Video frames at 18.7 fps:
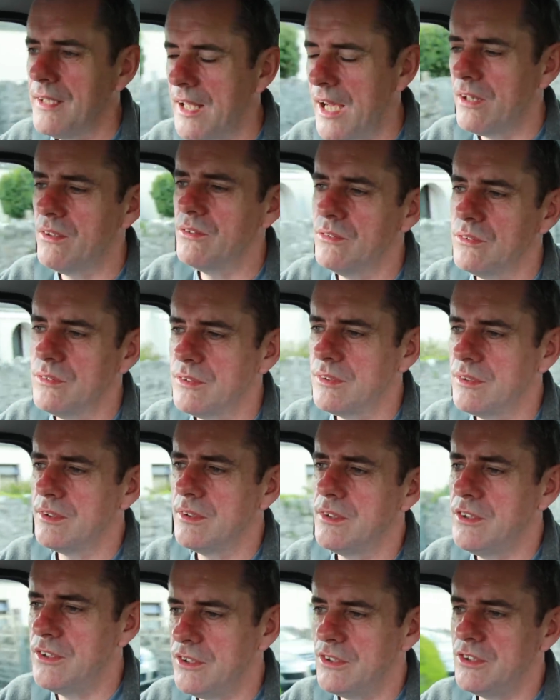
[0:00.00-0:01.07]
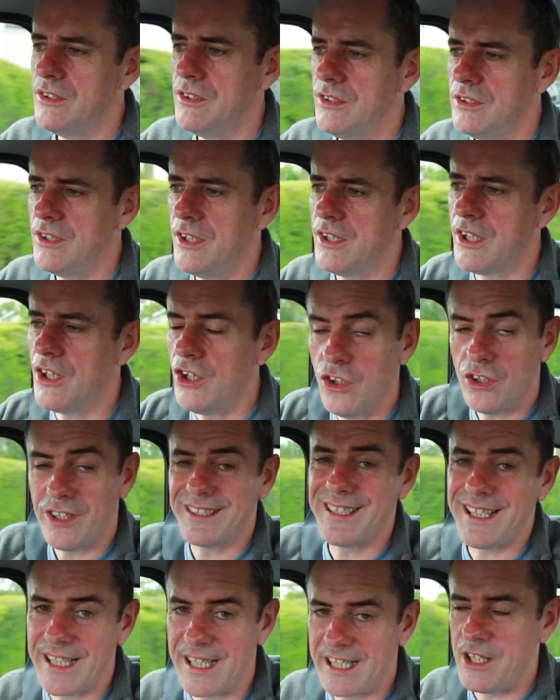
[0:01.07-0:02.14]
Now, you can look
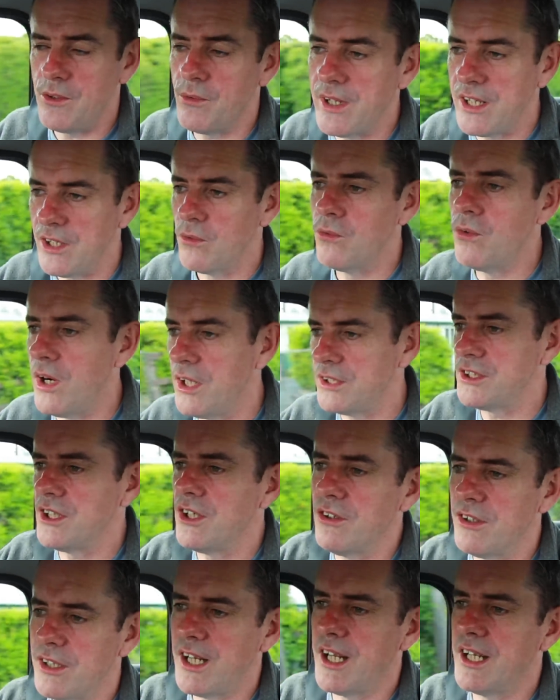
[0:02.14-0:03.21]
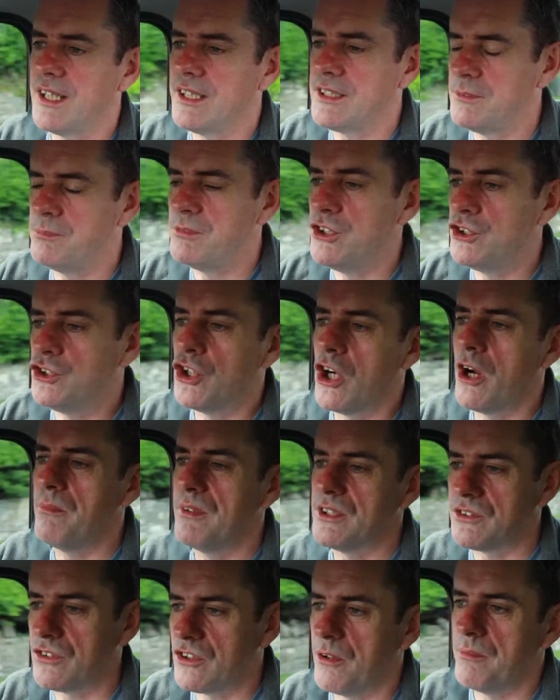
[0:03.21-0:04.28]
at that any way you want. You can look at that as the
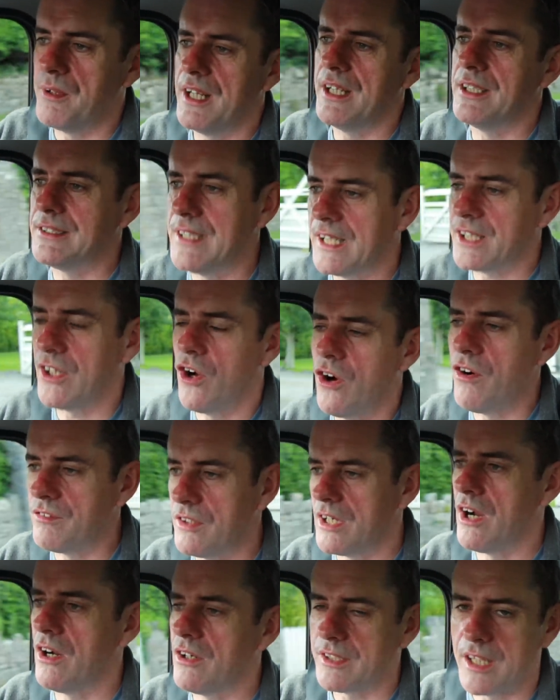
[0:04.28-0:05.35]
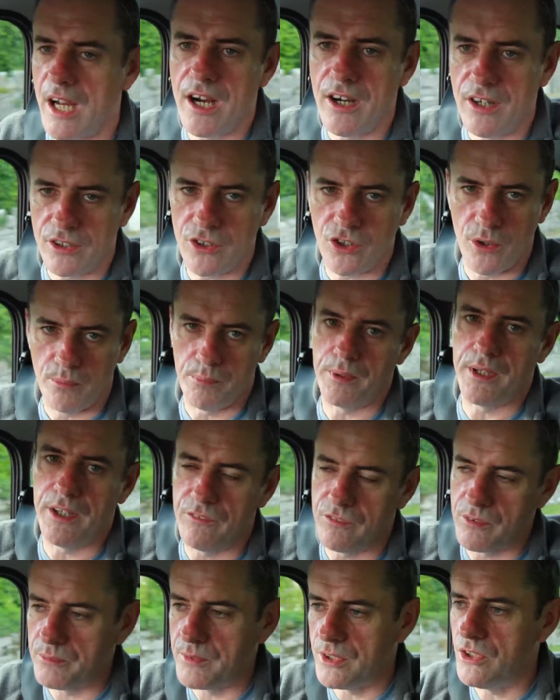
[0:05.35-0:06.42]
Germans have come in and taken over our car
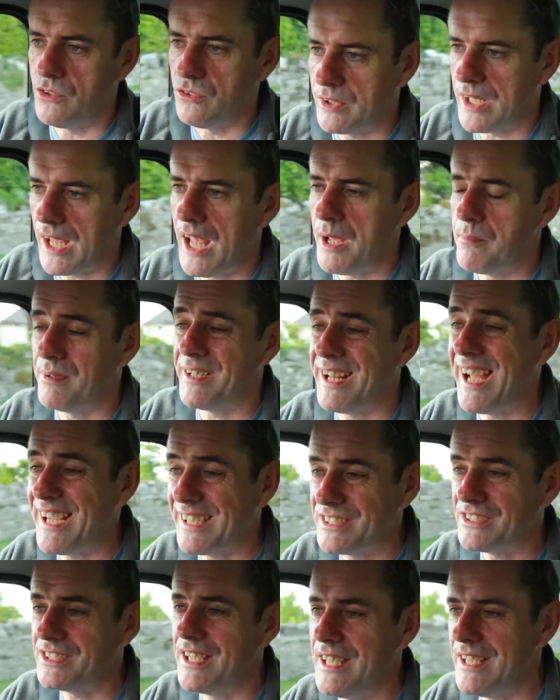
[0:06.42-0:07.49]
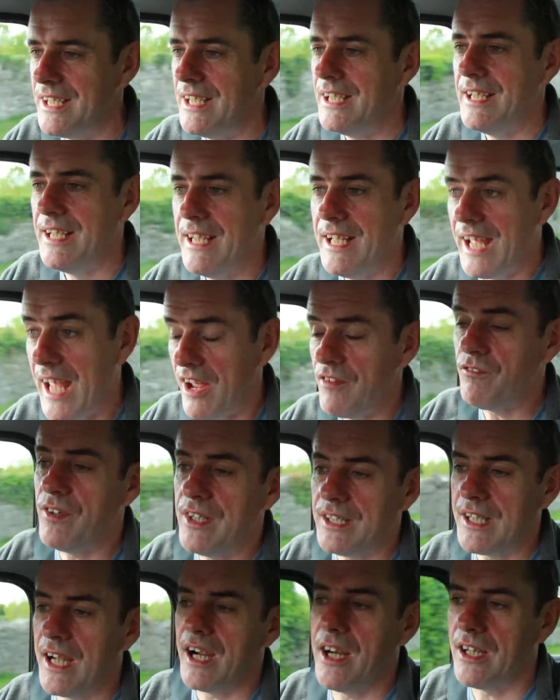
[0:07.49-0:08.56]
company from the UK, but actually,
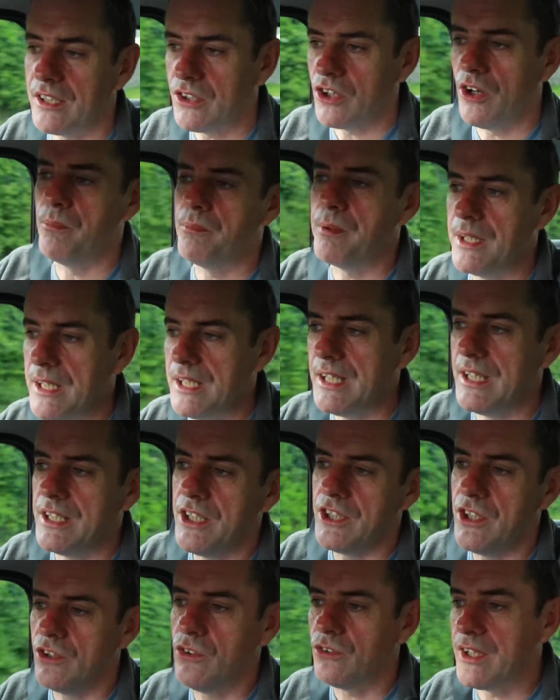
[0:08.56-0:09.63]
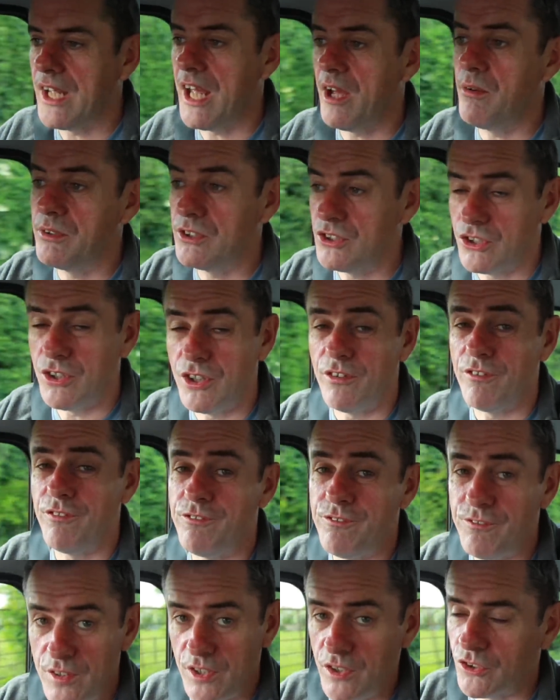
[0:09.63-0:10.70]
every car company in the UK was under
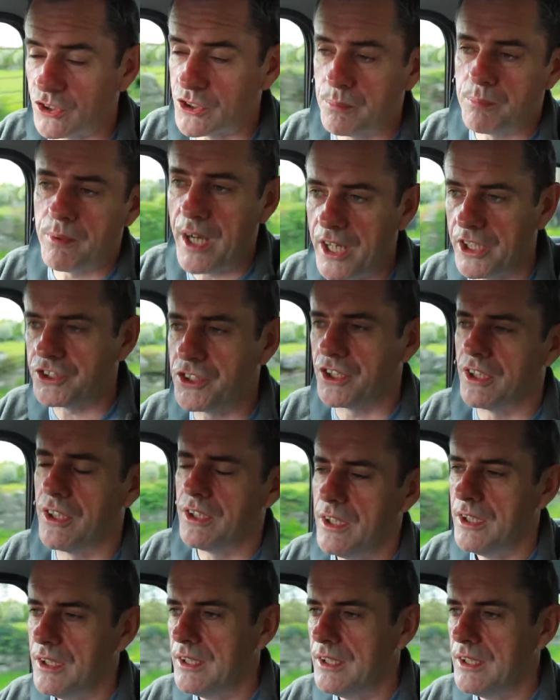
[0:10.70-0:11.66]
fierce pressure.